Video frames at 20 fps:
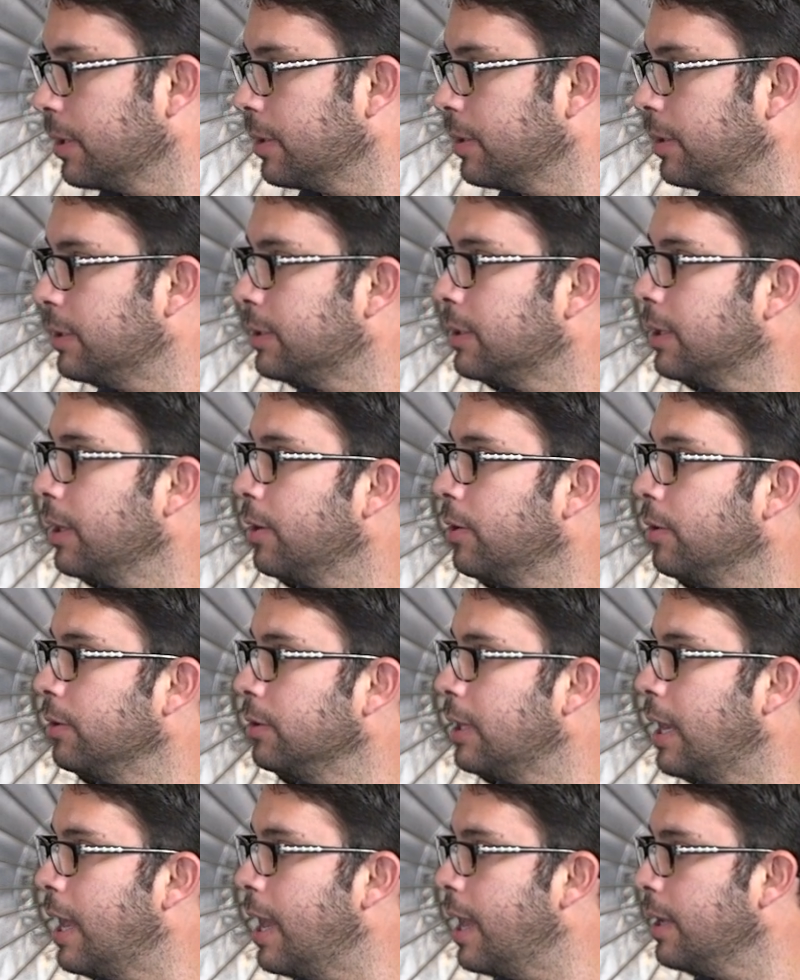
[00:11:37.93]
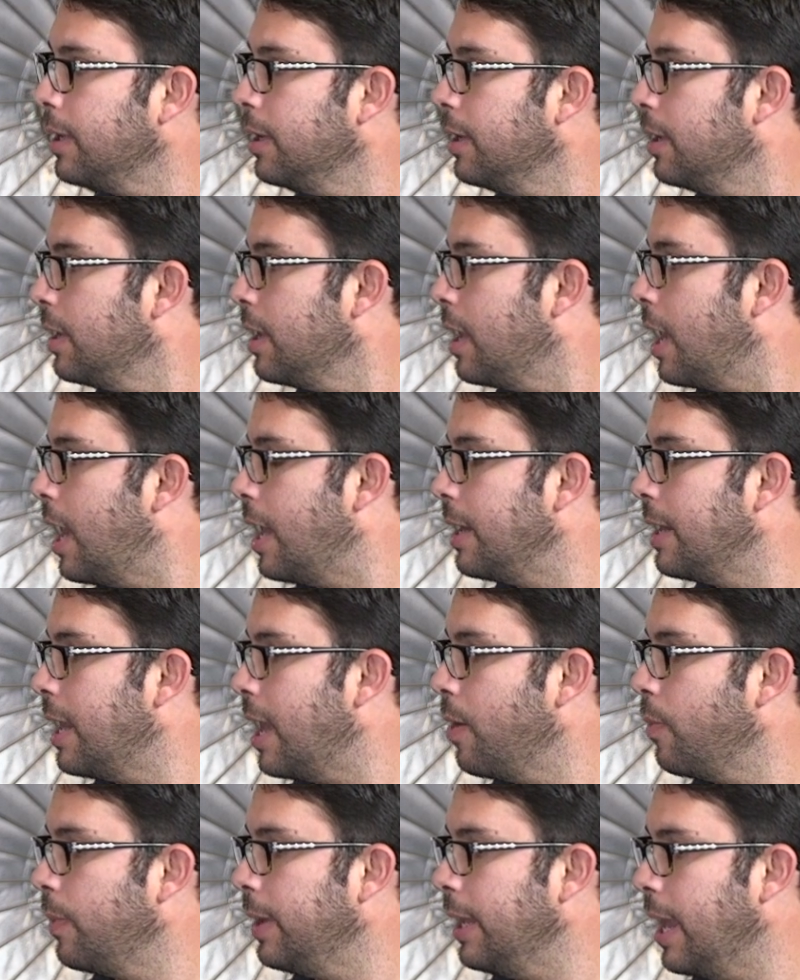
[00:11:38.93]
Let's click on that. And
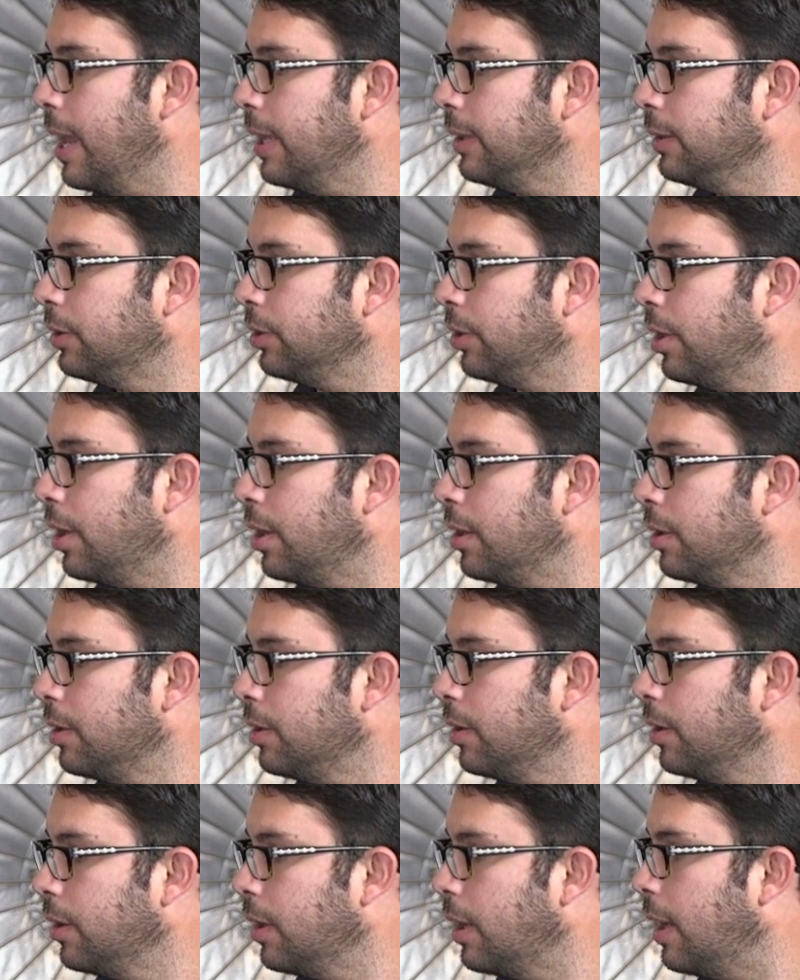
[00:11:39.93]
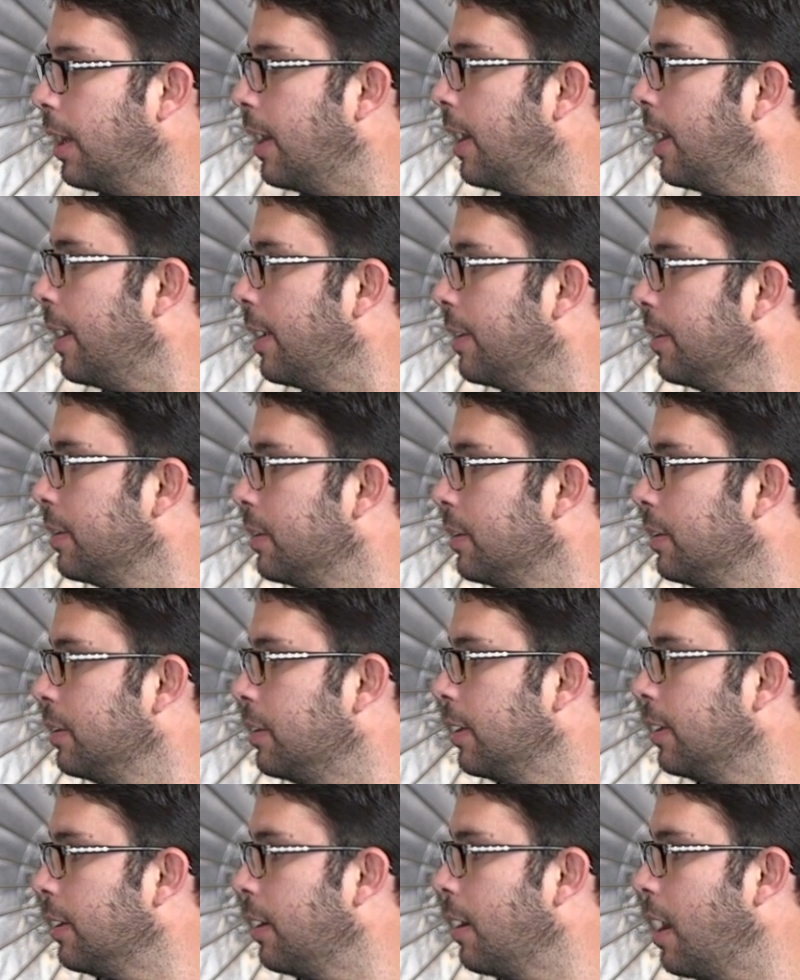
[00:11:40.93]
now we enter
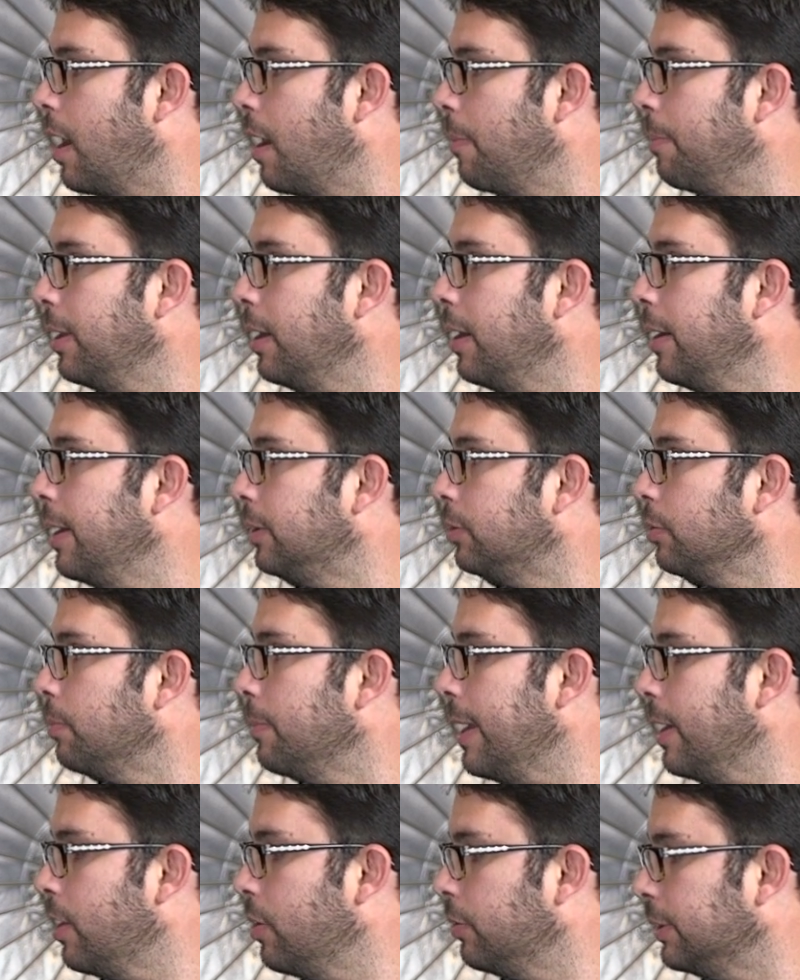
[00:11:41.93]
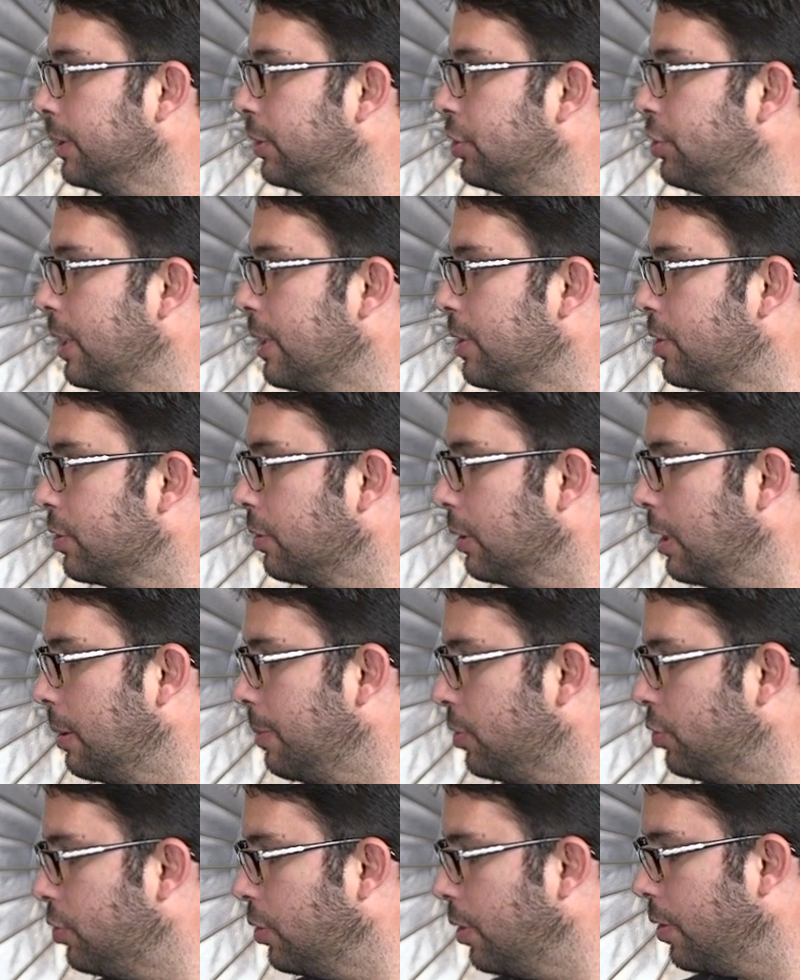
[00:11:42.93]
the ability to make all these changes. So let
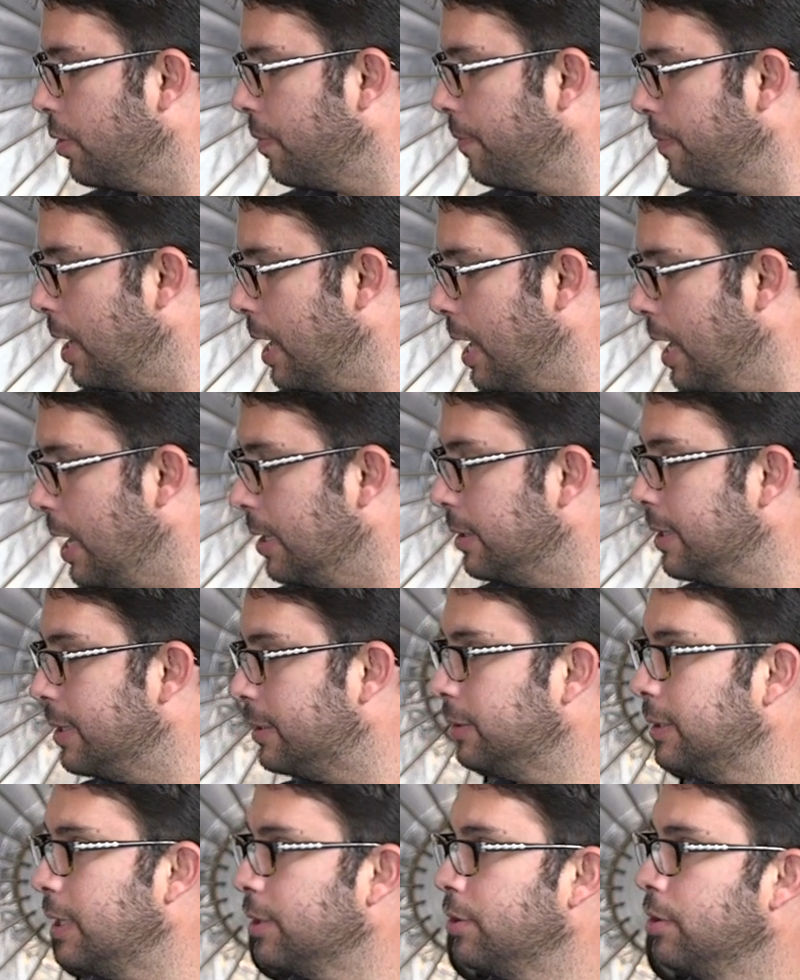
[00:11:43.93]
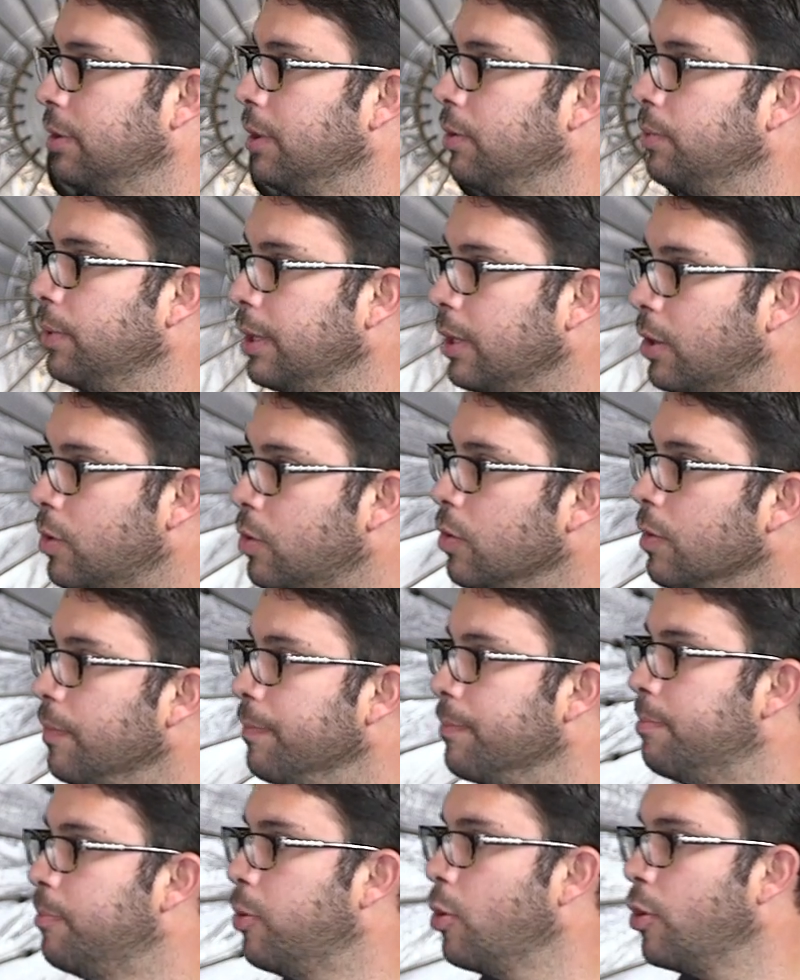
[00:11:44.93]
me show you. This is actually really
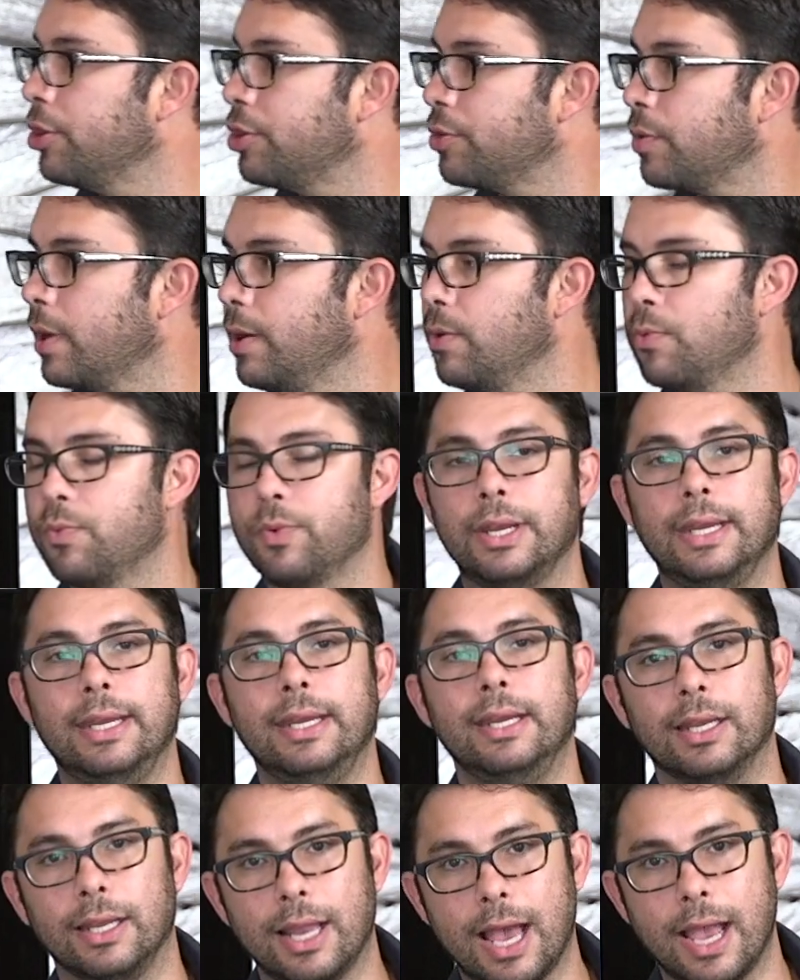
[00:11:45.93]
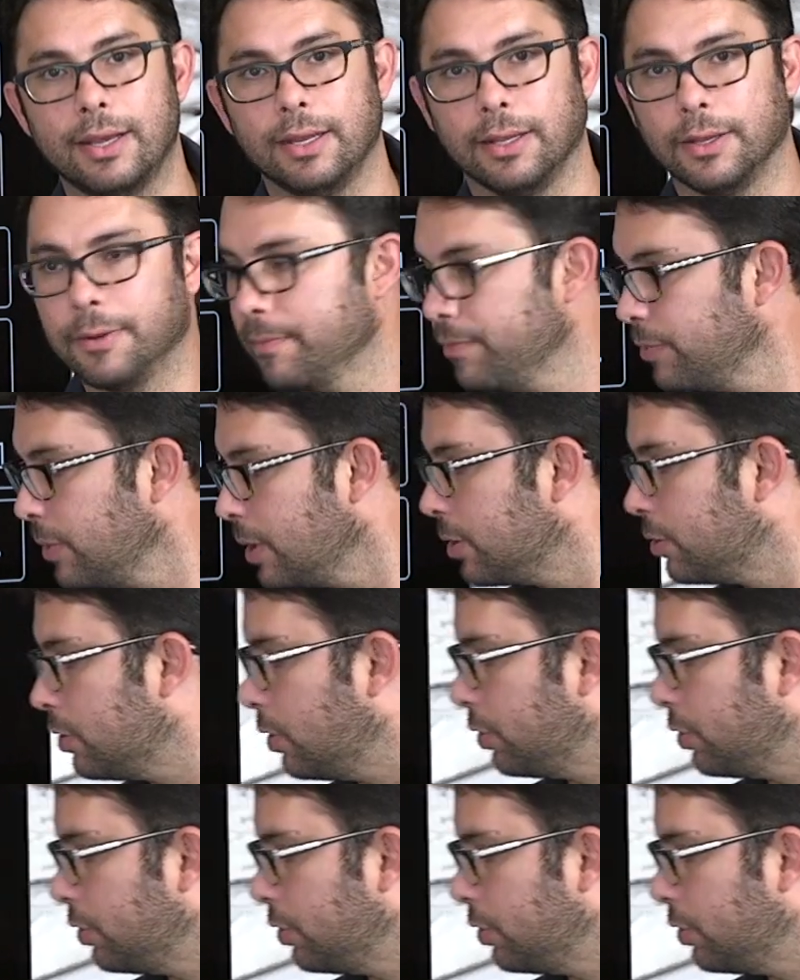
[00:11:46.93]
cool. Portrait relighting. So